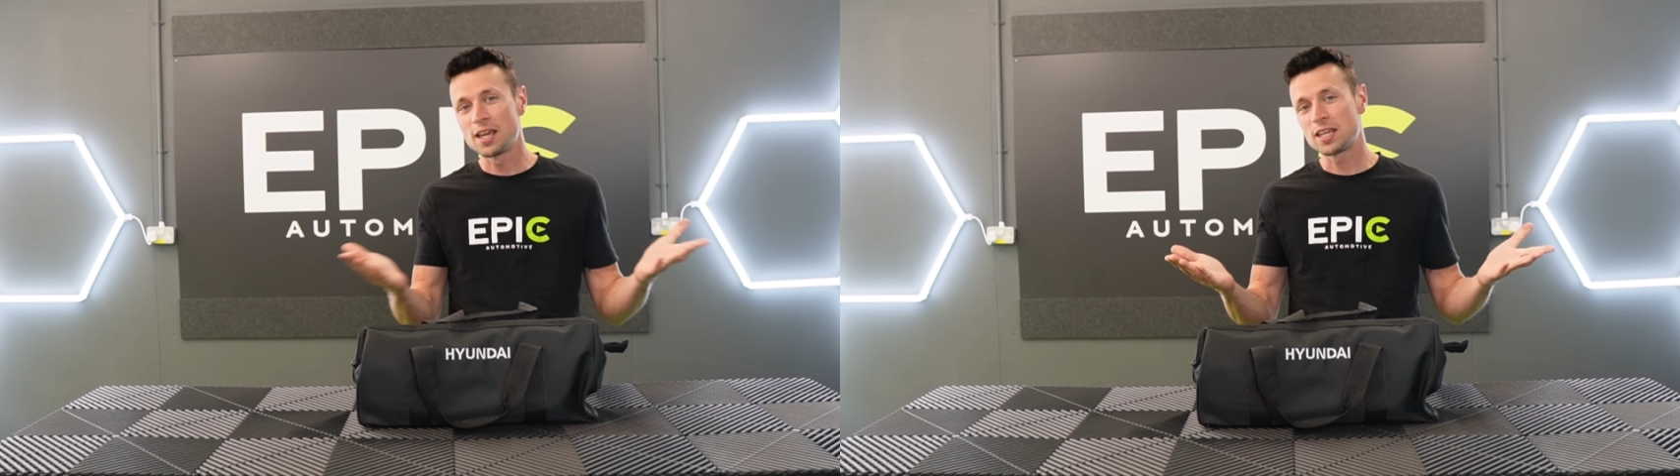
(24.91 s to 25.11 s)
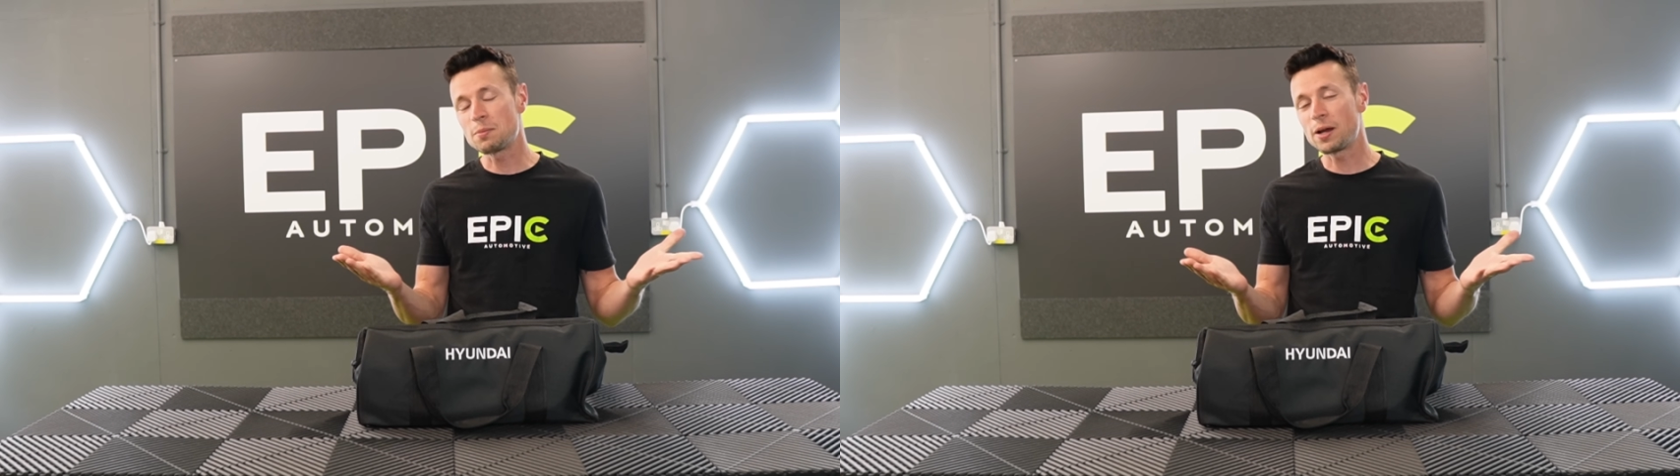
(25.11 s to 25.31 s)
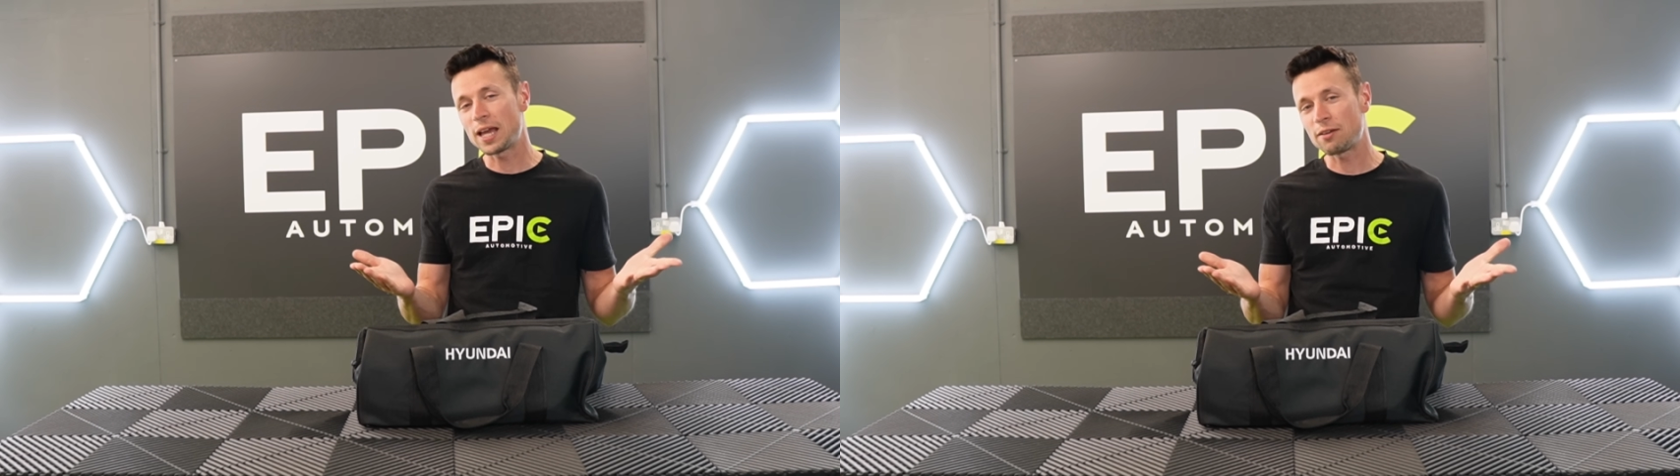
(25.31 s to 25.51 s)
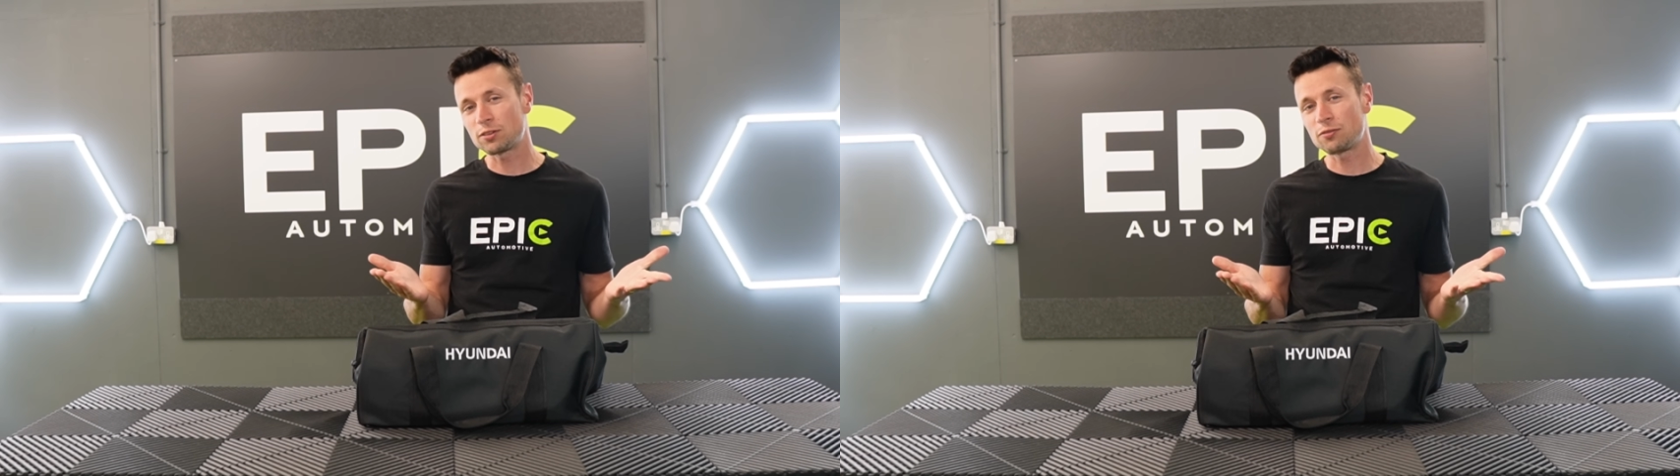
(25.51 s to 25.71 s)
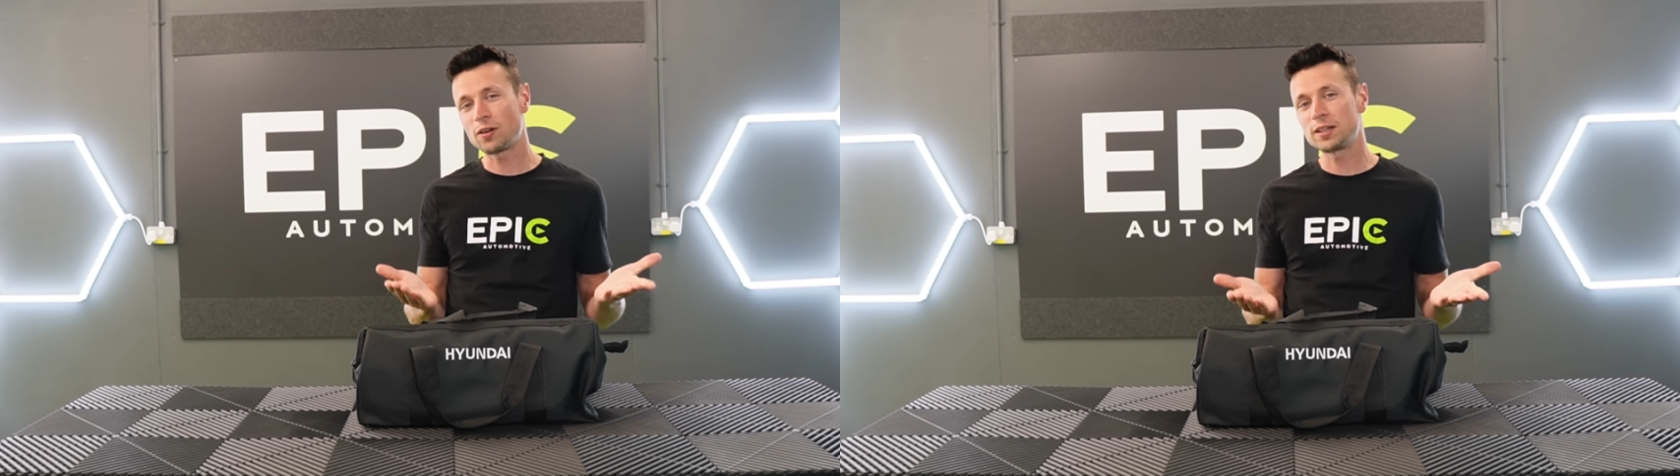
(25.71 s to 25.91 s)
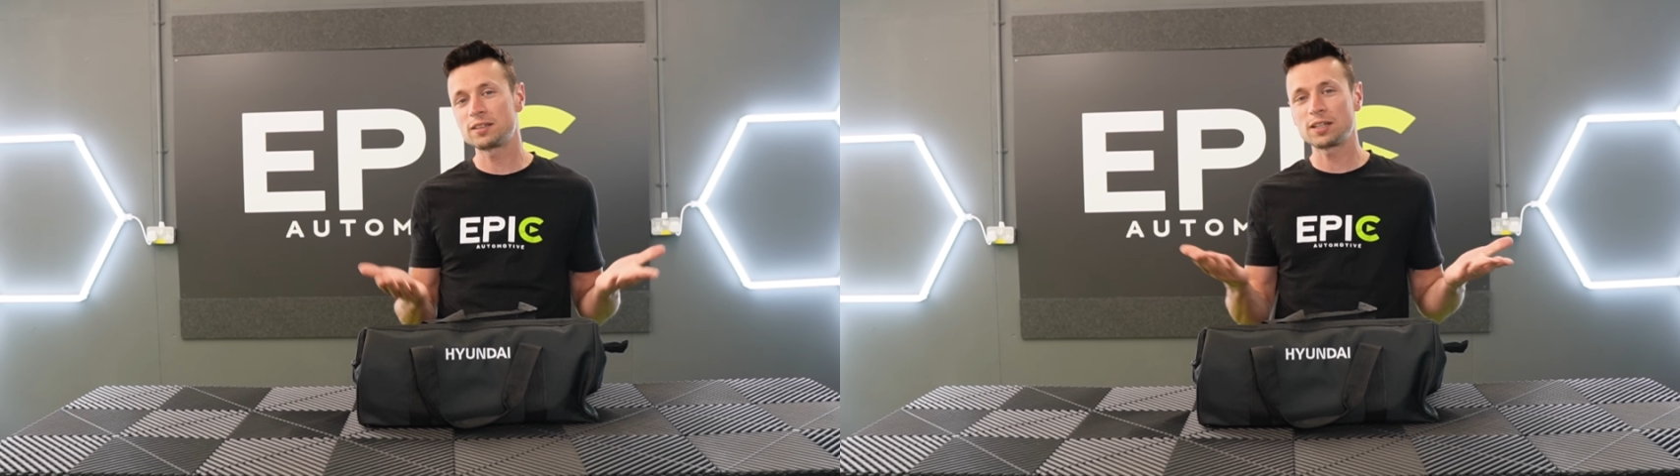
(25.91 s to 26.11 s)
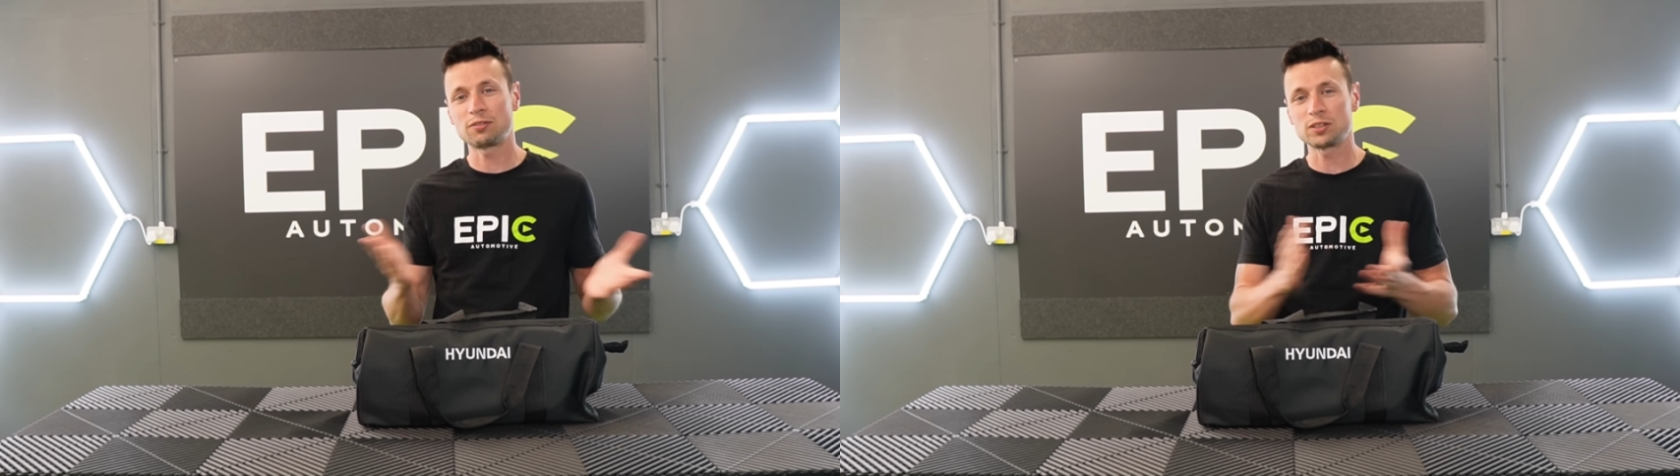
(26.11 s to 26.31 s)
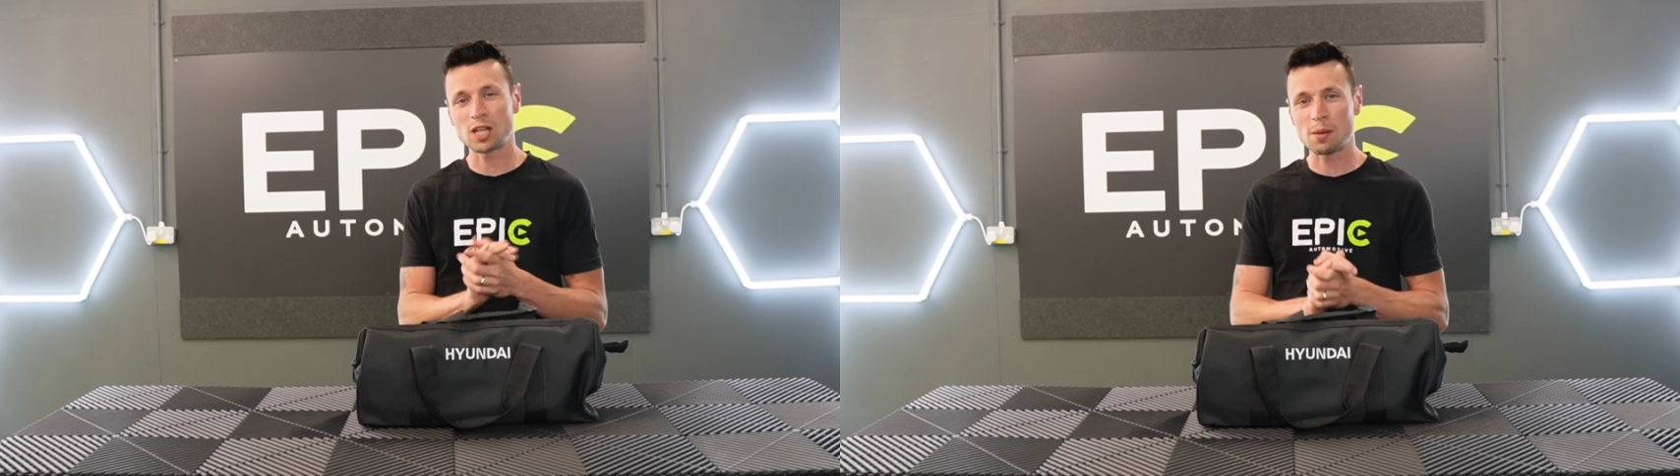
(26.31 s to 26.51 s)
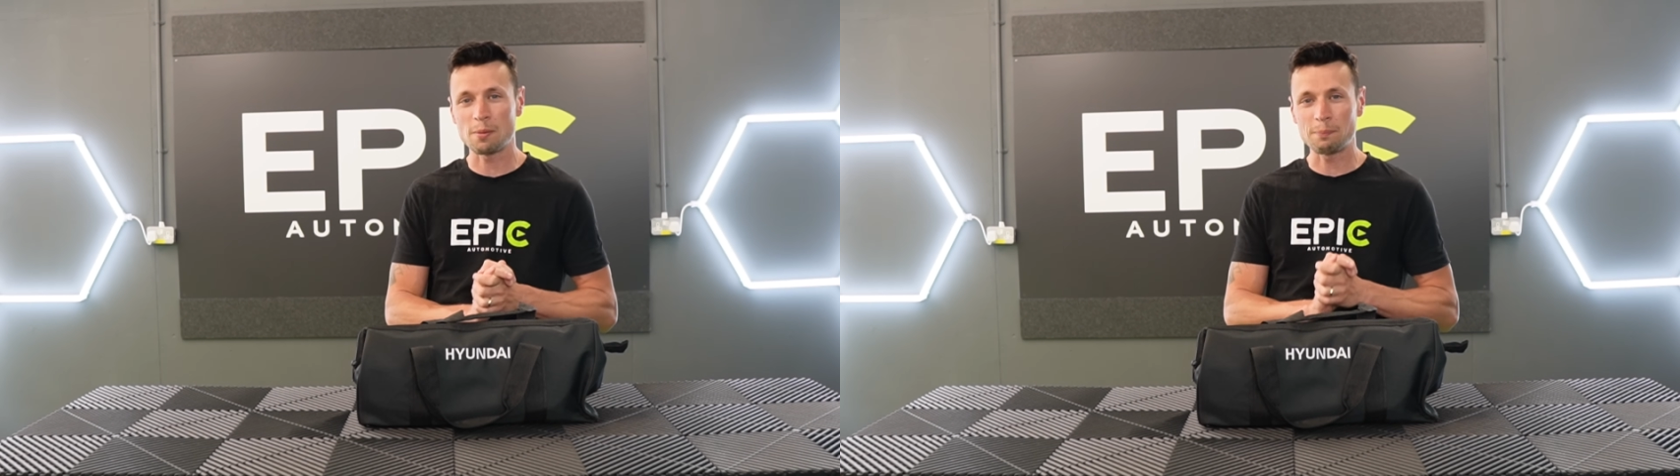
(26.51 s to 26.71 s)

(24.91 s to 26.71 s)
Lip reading: You might have to find a different type of